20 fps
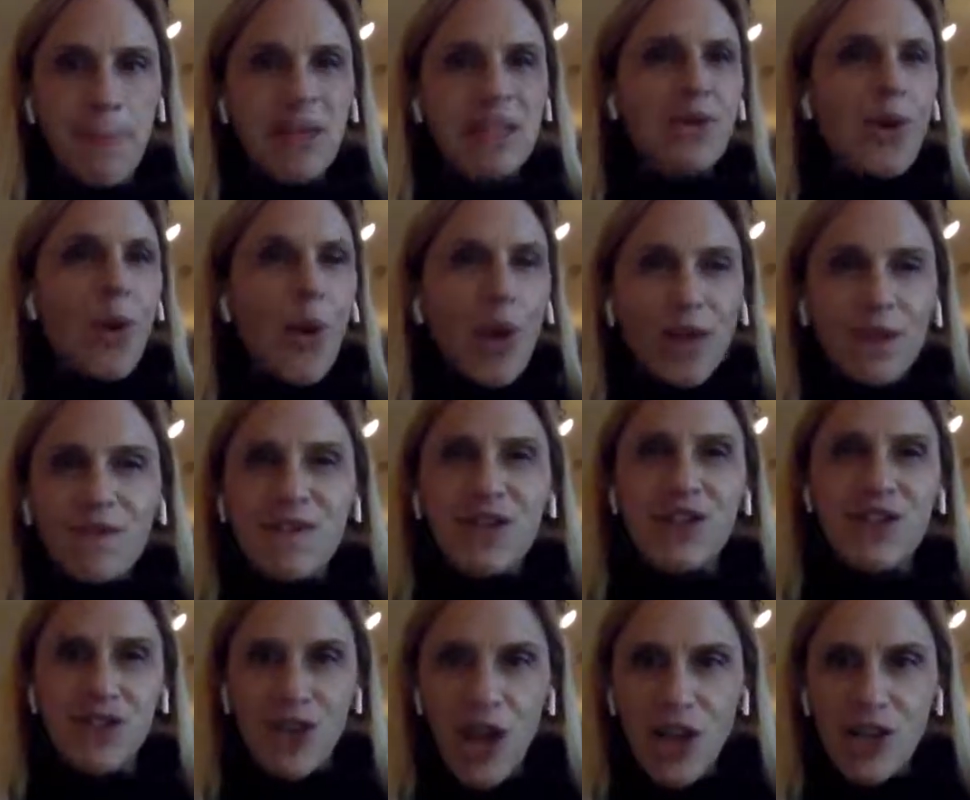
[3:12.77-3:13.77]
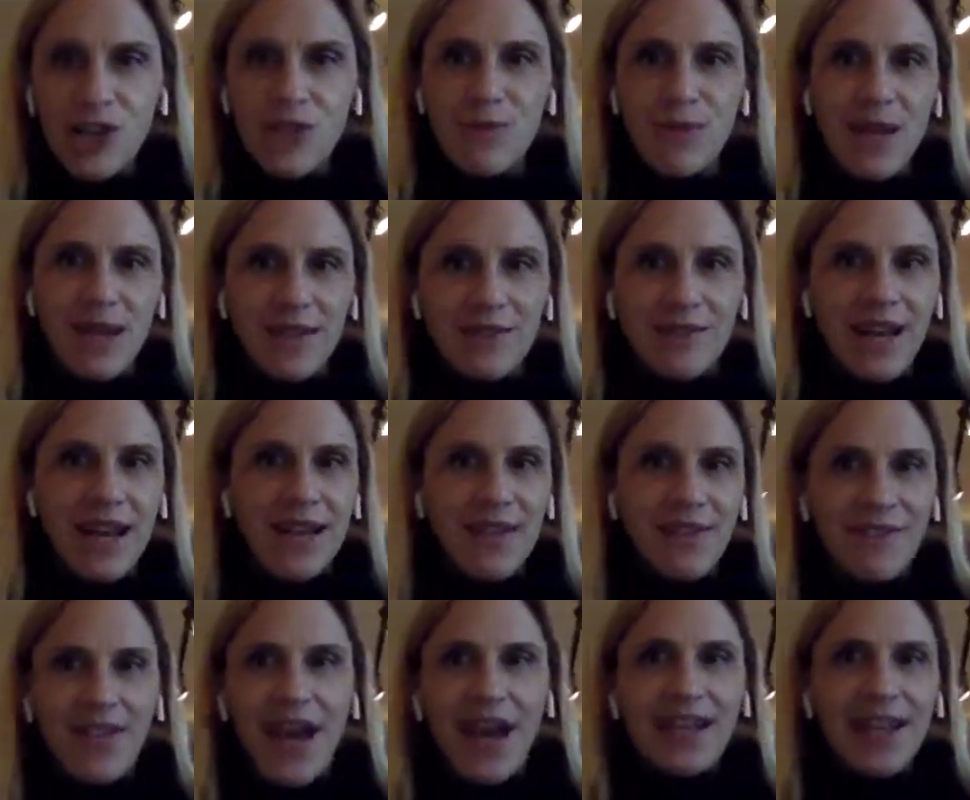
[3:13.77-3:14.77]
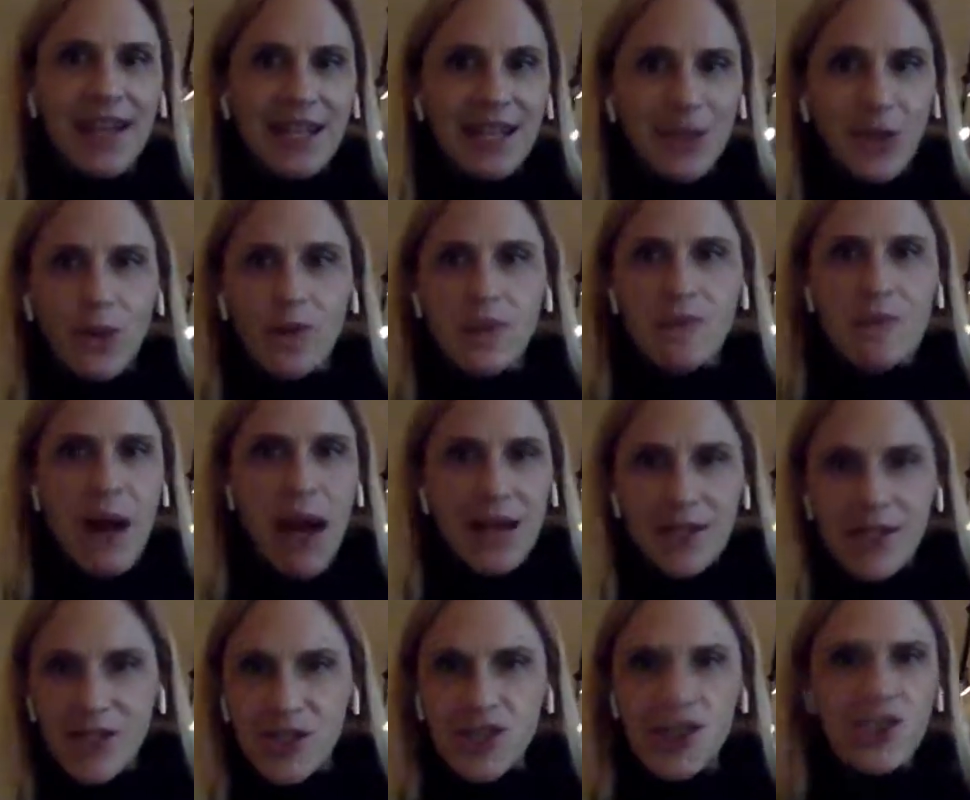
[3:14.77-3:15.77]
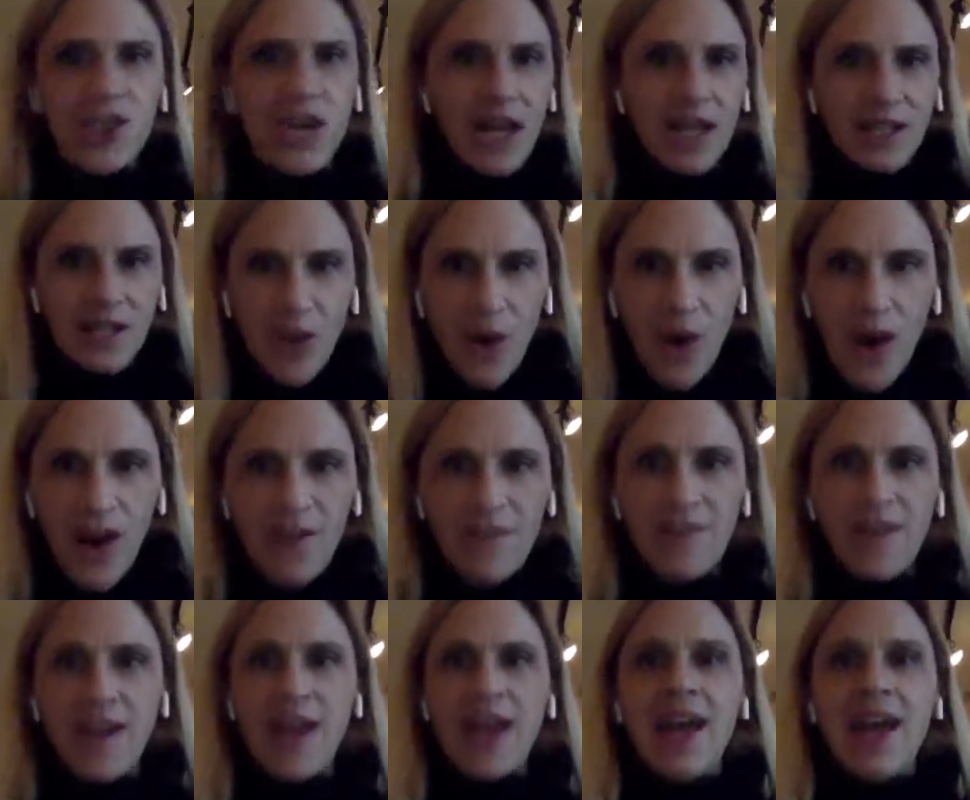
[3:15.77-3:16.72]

it's all of the judgment, right, of not getting those boxes checked off.